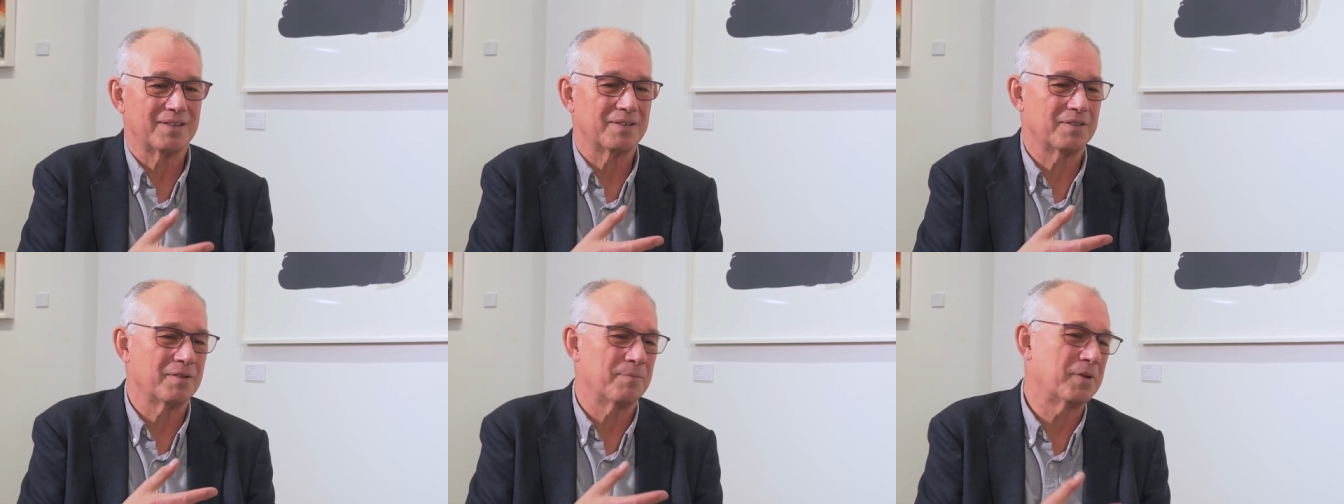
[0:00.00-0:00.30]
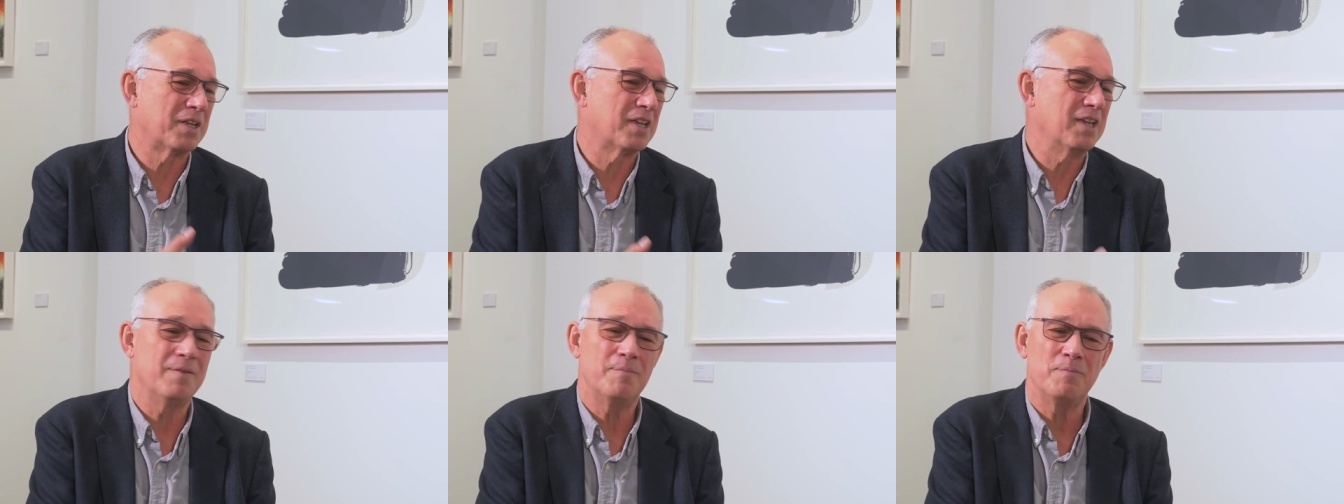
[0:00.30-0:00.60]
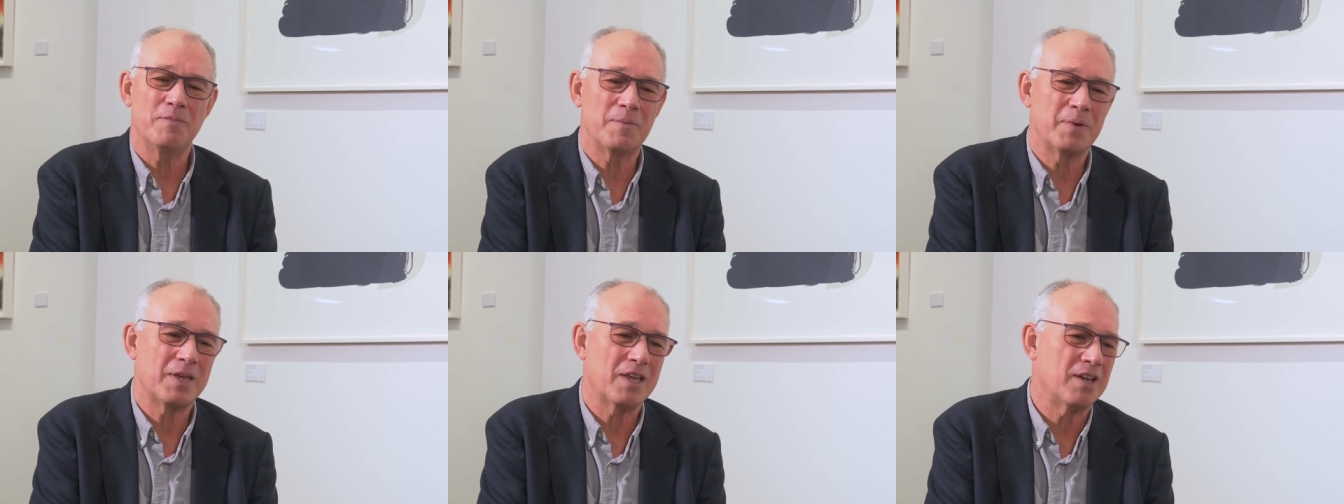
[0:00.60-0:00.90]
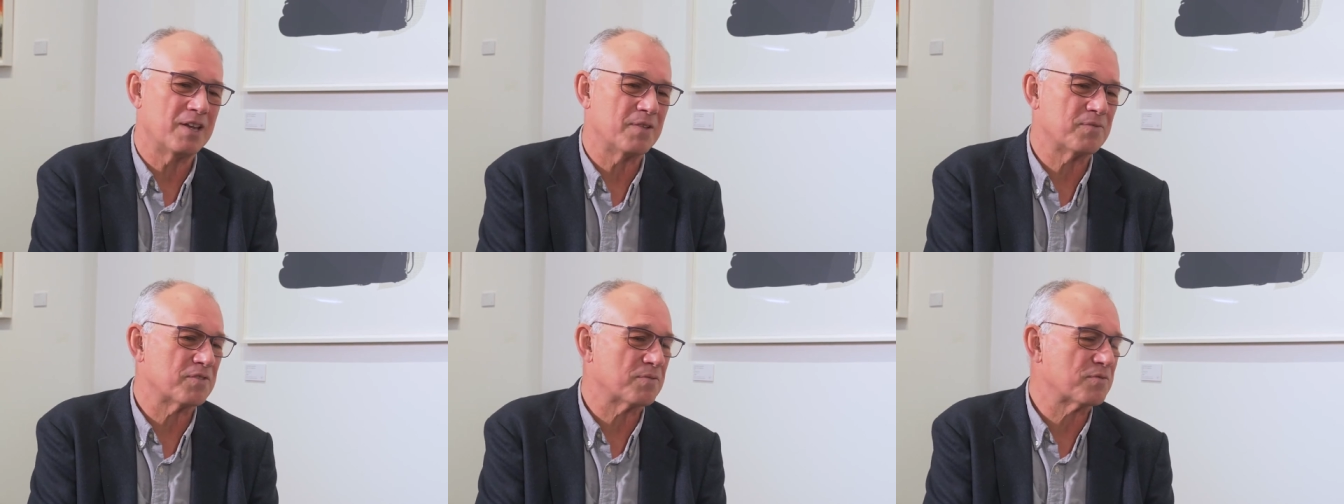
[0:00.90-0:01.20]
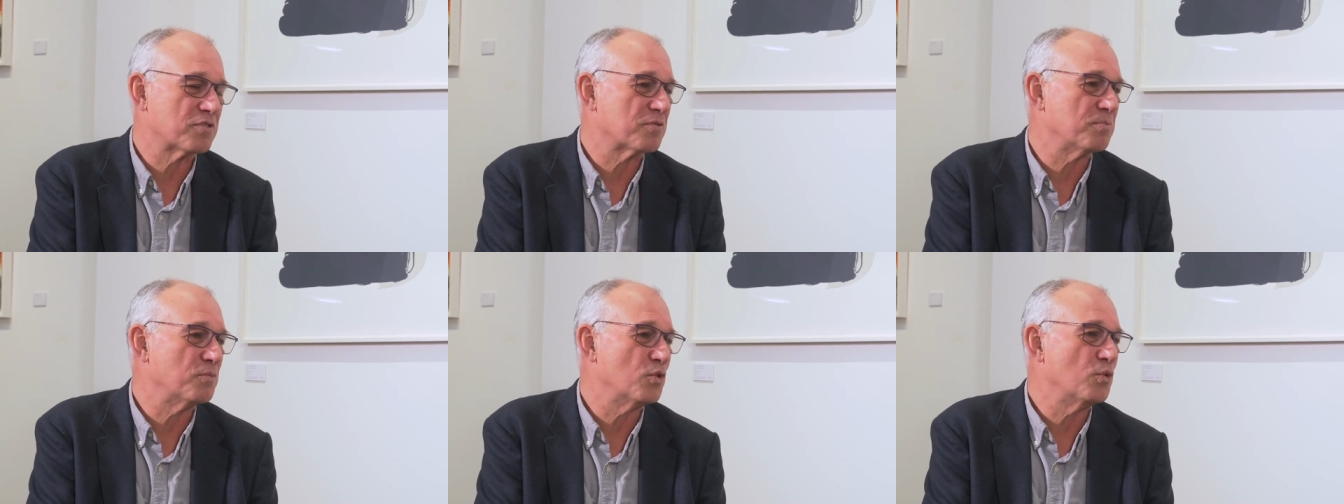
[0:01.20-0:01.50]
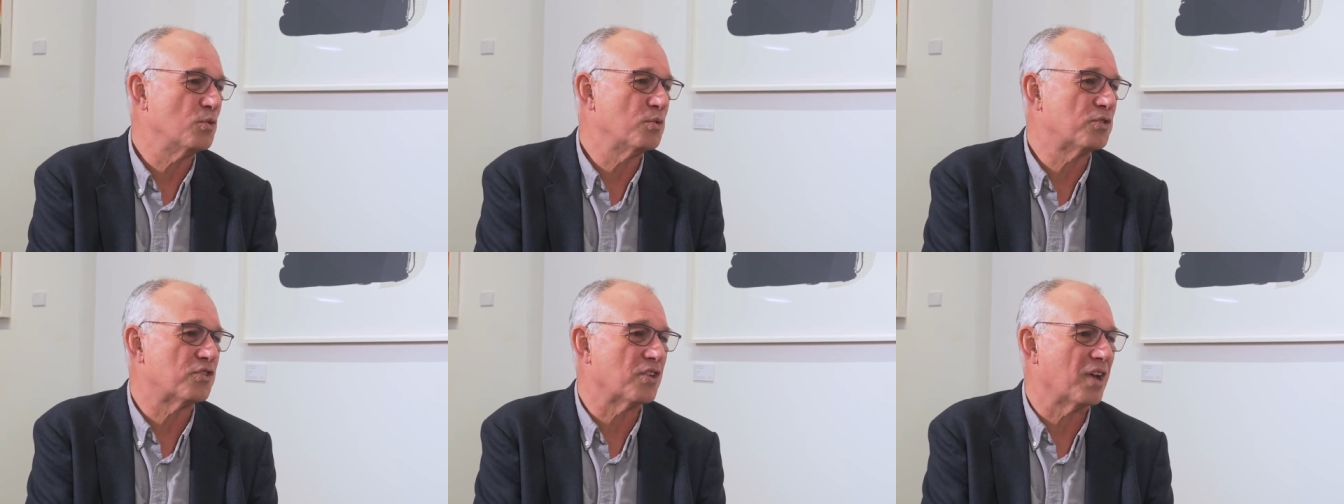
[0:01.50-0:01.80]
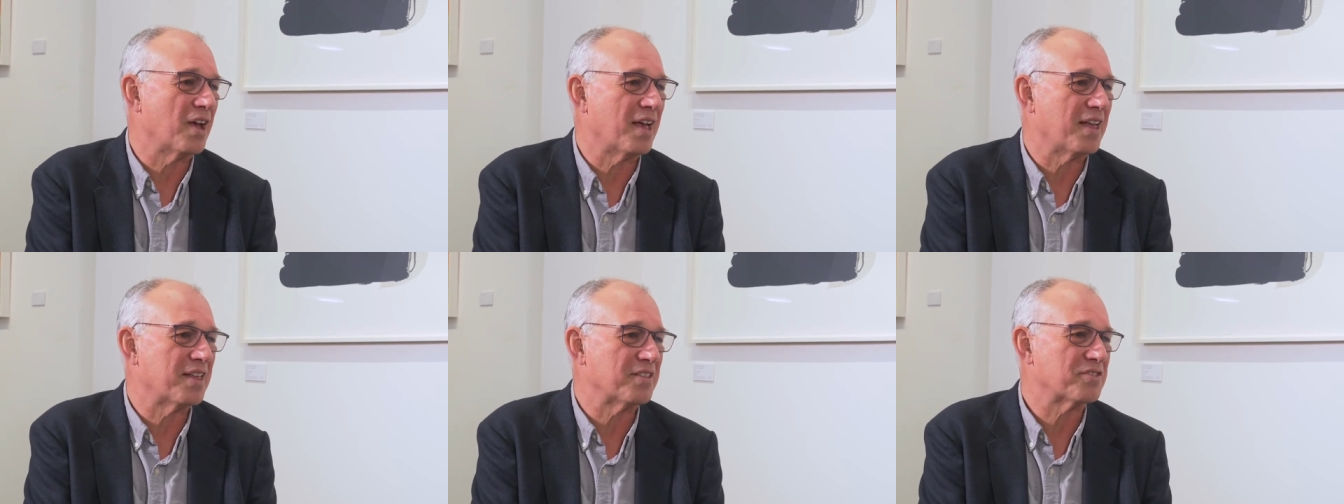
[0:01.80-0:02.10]
the beginnings of smooth
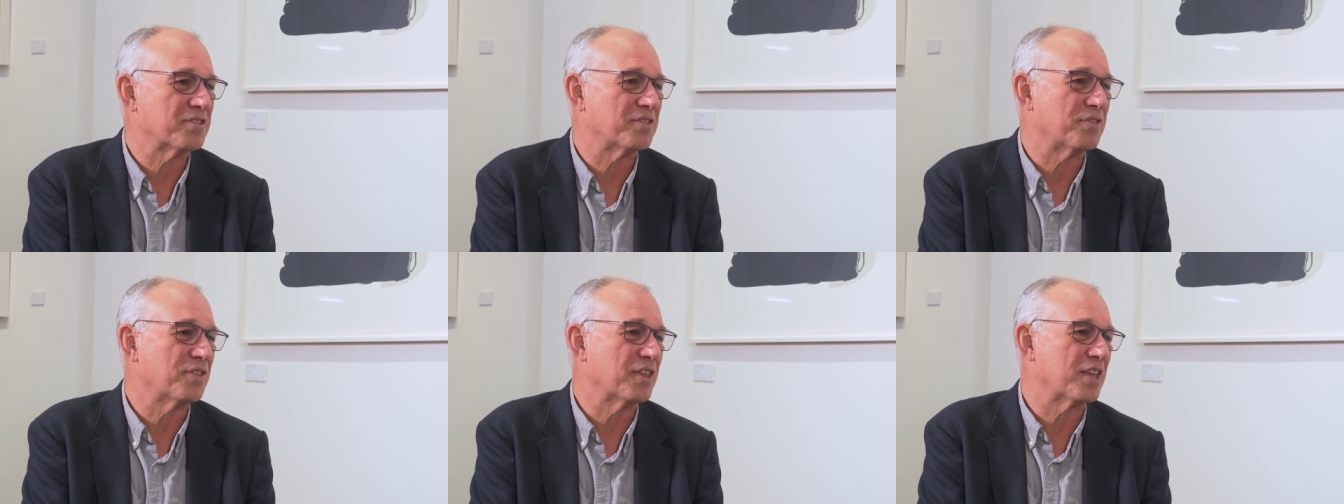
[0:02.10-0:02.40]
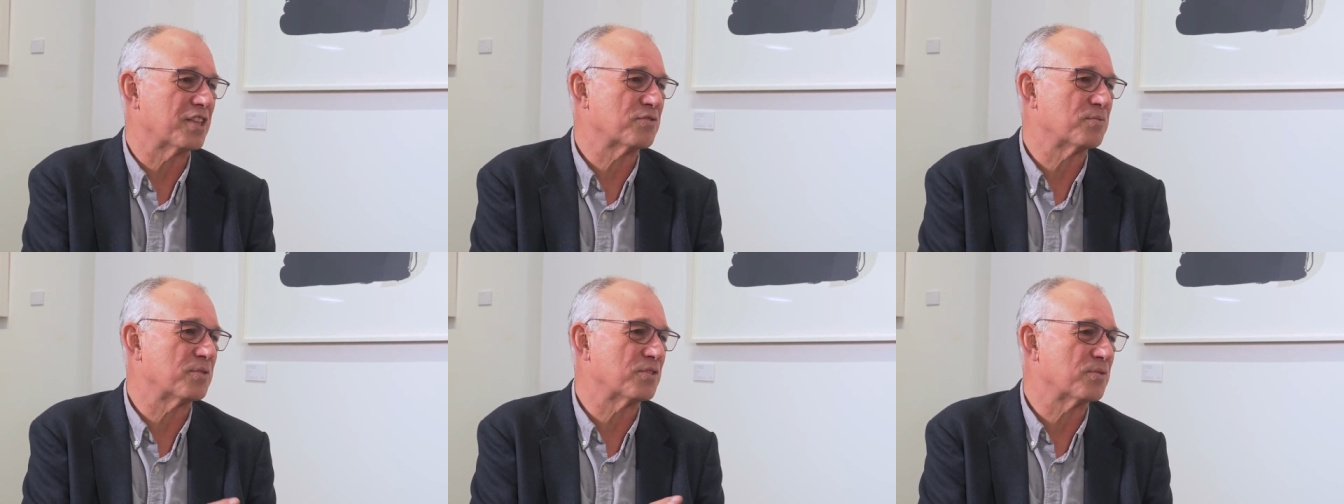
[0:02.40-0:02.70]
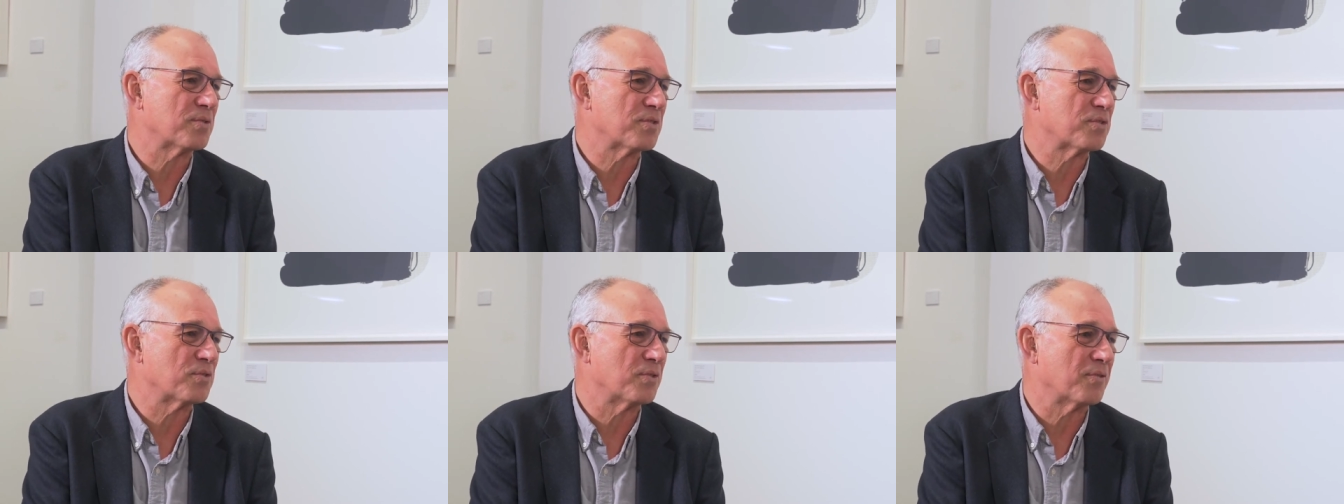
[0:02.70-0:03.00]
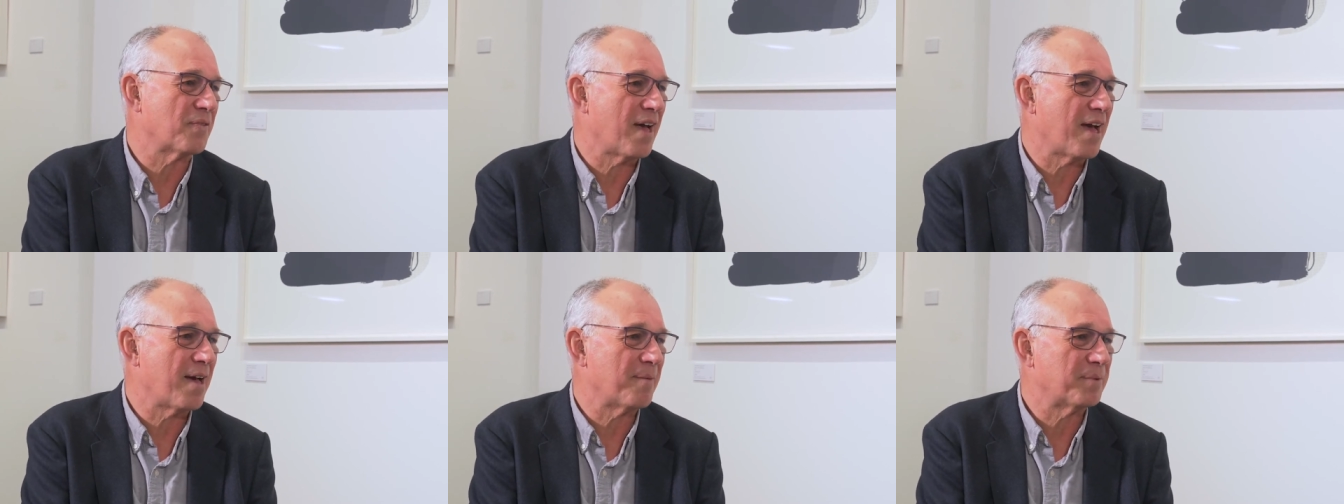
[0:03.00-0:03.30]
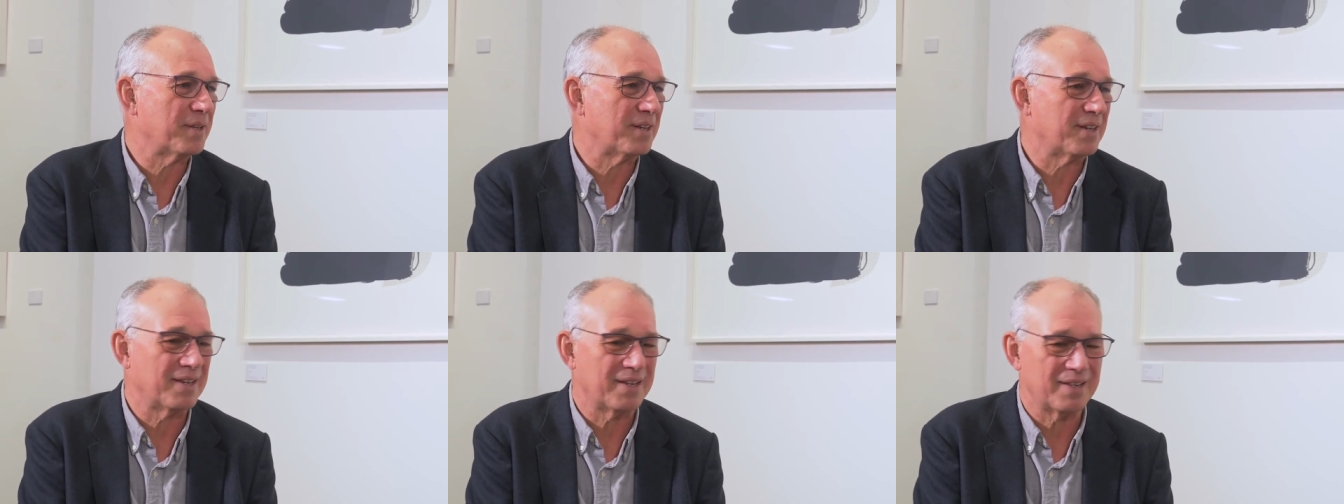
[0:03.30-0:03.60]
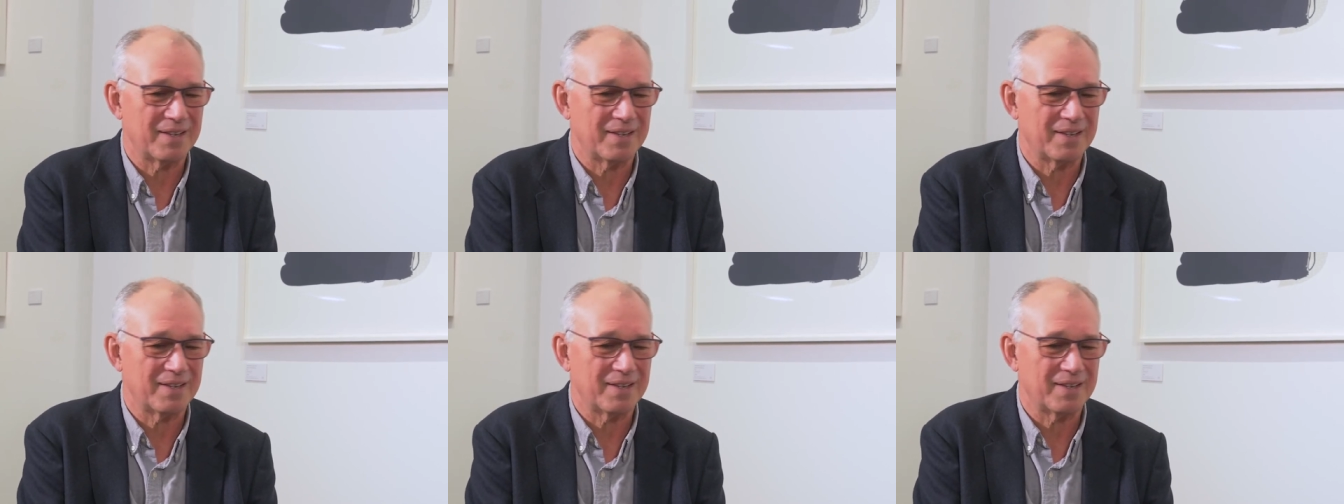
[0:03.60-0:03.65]
jazz and things which were sort of happening.